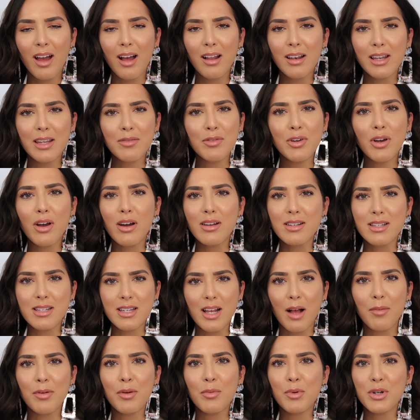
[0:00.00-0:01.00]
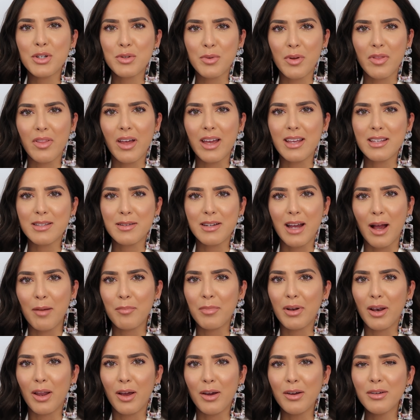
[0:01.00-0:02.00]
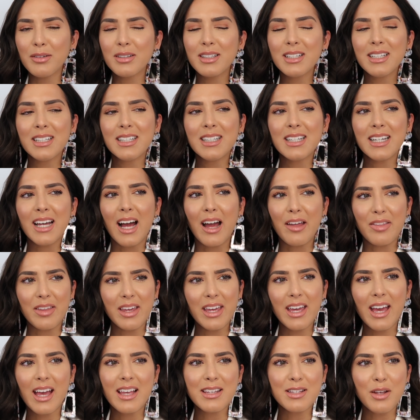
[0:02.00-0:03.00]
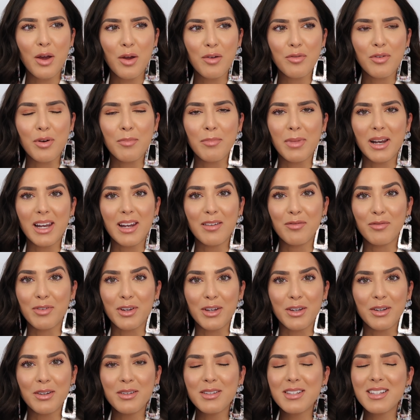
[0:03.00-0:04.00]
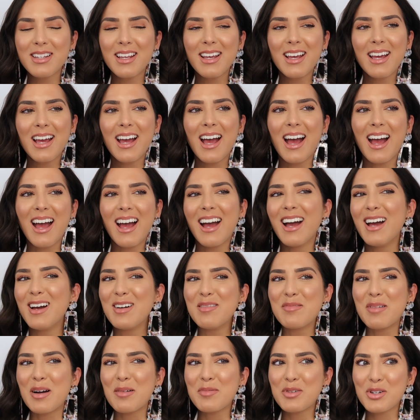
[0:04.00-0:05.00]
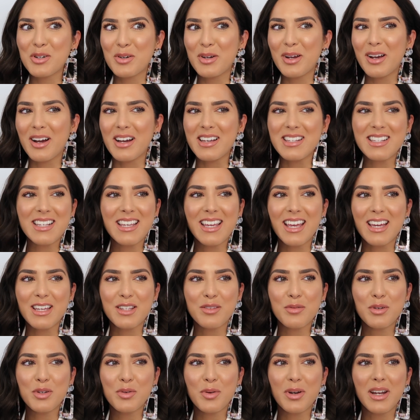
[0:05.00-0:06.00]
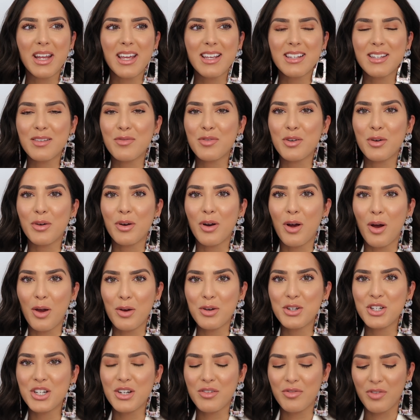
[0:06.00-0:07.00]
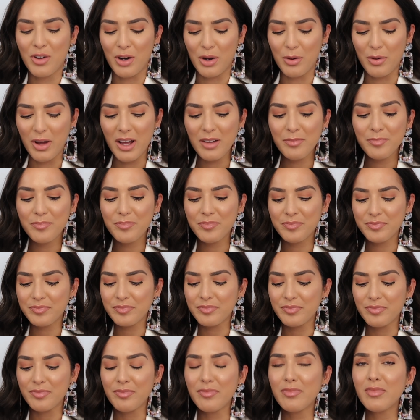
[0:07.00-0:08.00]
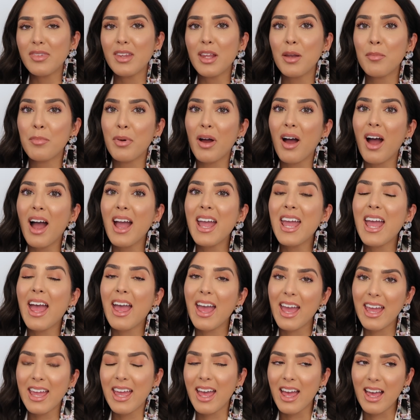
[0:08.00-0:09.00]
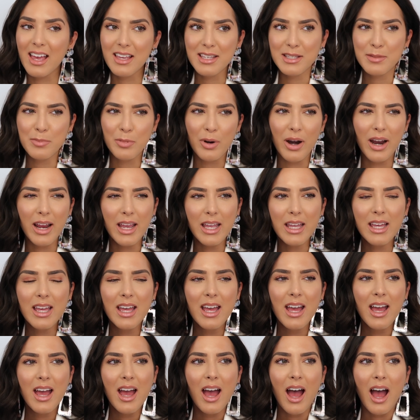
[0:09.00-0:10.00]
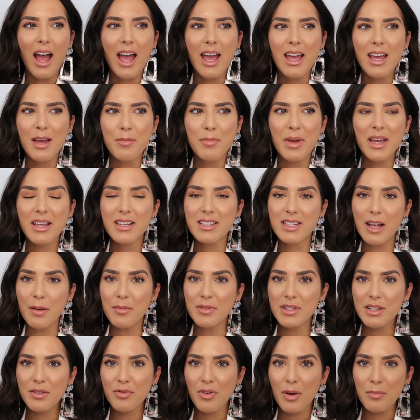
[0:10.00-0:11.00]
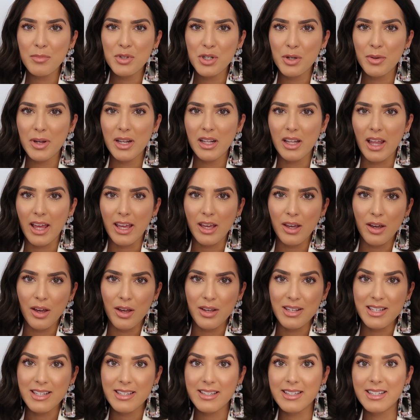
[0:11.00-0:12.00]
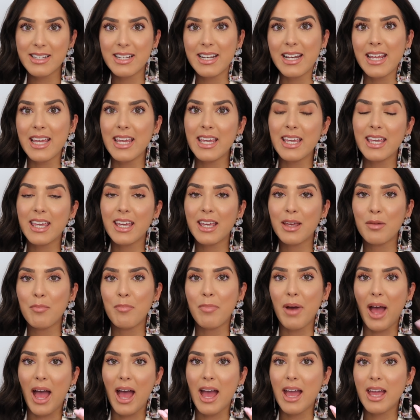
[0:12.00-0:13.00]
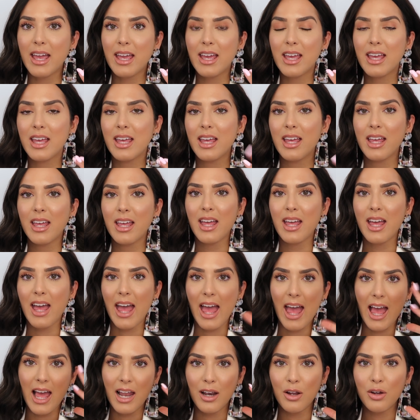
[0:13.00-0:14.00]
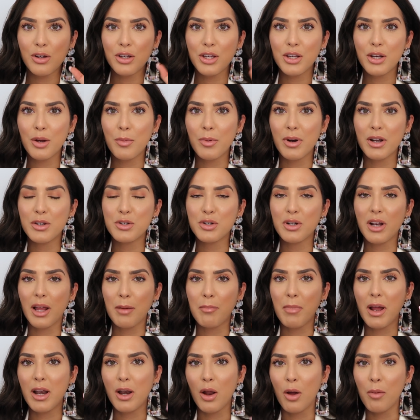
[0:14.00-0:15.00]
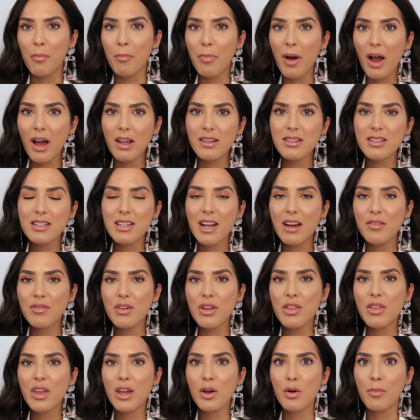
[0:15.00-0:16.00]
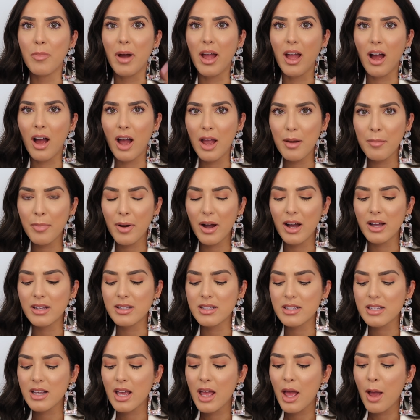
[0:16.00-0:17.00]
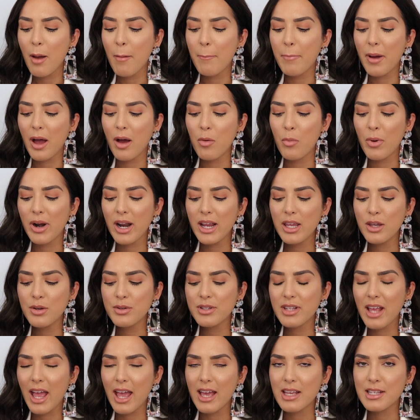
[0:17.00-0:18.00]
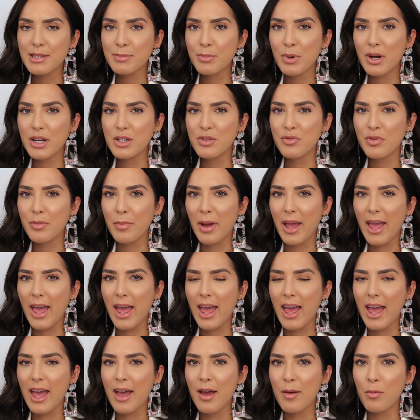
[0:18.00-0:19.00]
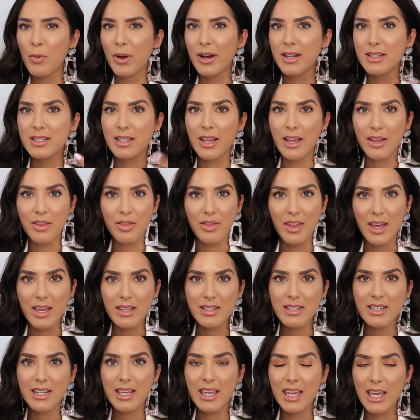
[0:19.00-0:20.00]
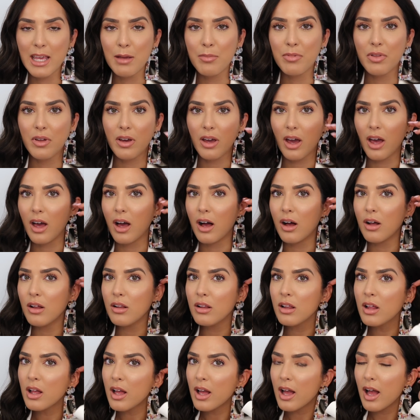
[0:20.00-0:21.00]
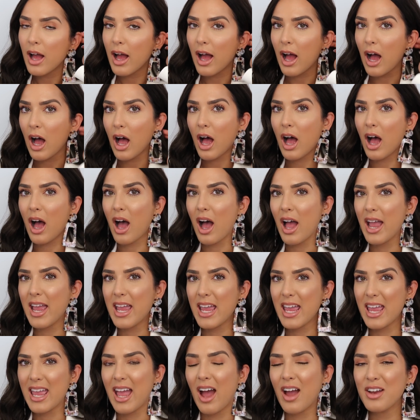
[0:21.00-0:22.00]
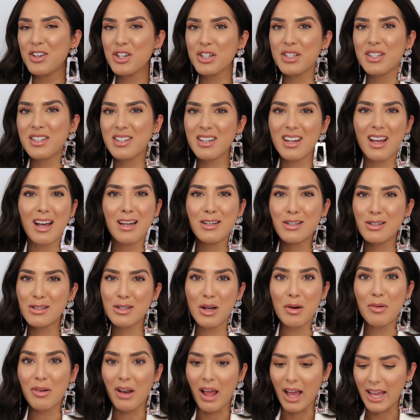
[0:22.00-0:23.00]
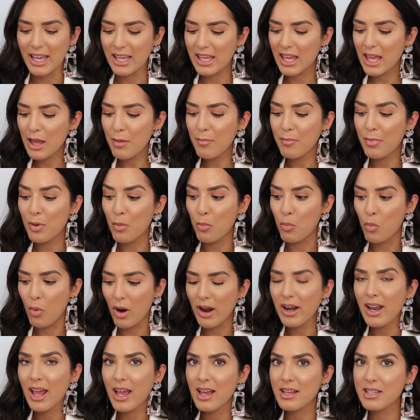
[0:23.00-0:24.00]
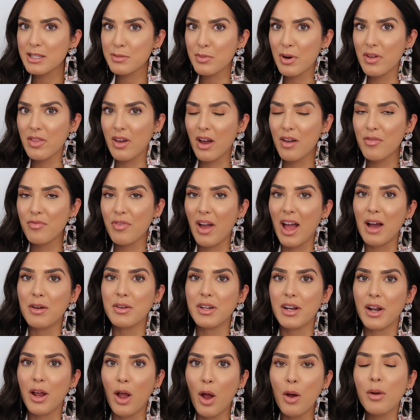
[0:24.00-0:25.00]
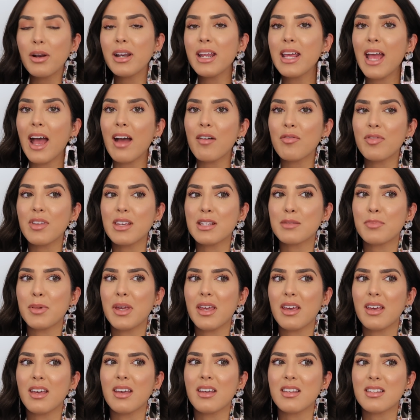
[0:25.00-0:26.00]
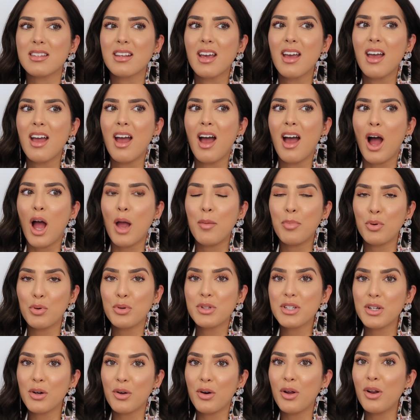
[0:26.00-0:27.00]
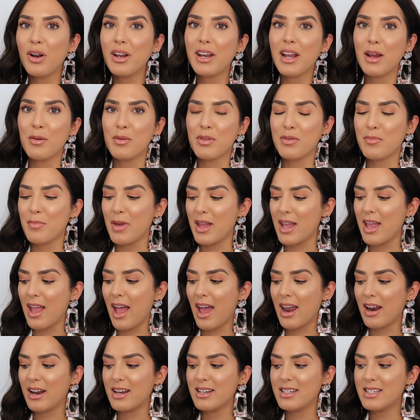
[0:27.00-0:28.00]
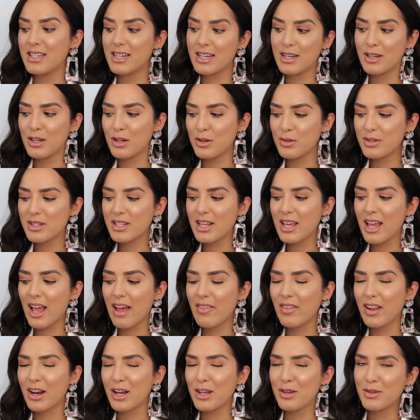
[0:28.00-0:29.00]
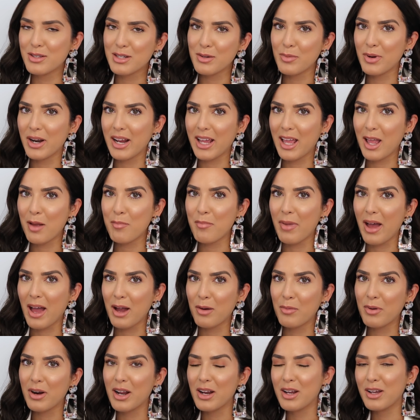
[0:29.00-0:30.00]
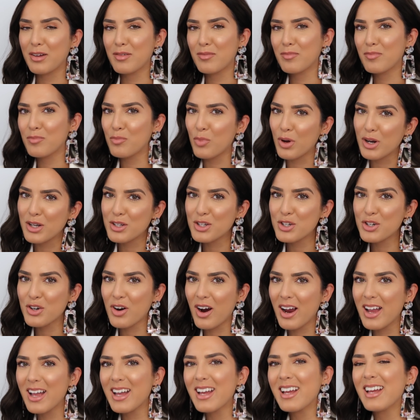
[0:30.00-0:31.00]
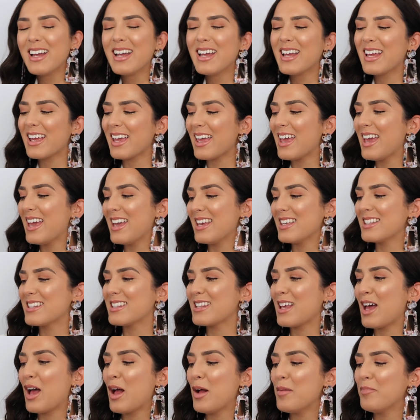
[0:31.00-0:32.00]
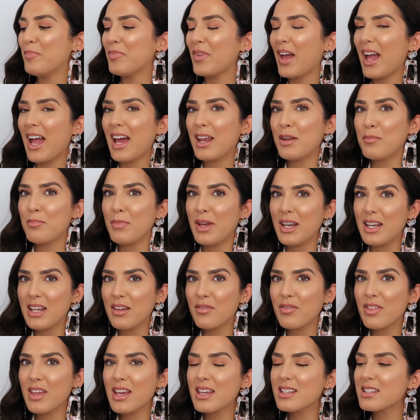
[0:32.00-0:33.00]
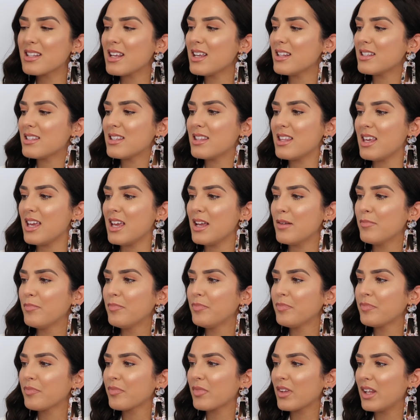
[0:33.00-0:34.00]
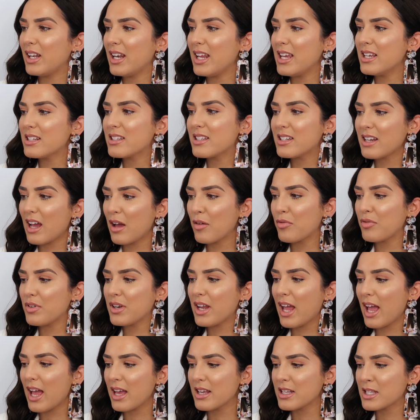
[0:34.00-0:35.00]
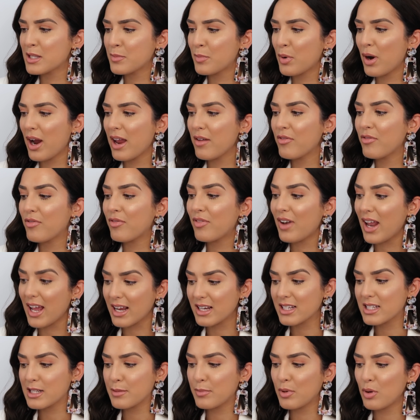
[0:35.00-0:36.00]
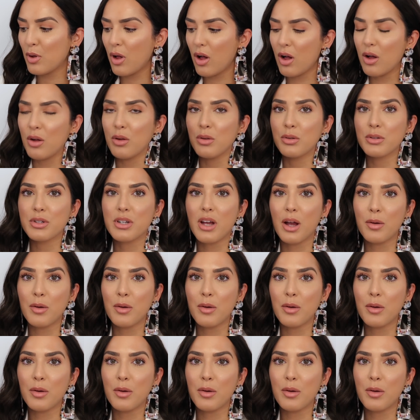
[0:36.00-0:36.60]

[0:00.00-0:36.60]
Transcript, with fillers: I'll leave you guys to tell me which one that is down below. I think it has over a million views. Um, I'm sure you guys can guess which one it is if you're an O G follower. But I hate hairspray, um, except if I'm doing like a sleek back hair look, you know, when I do like my low buns and everything, or my high buns. But when I use hairspray for my hair, when it's like this to keep the curl, I just I just don't like it. But one hairspray that I found, and I only have this because I brought it on holiday with me and I didn't use it, and then I used it when I came back when I wanted to try it, is um, I had a mini of this. It's the Lee Stafford hairspray flexible hold.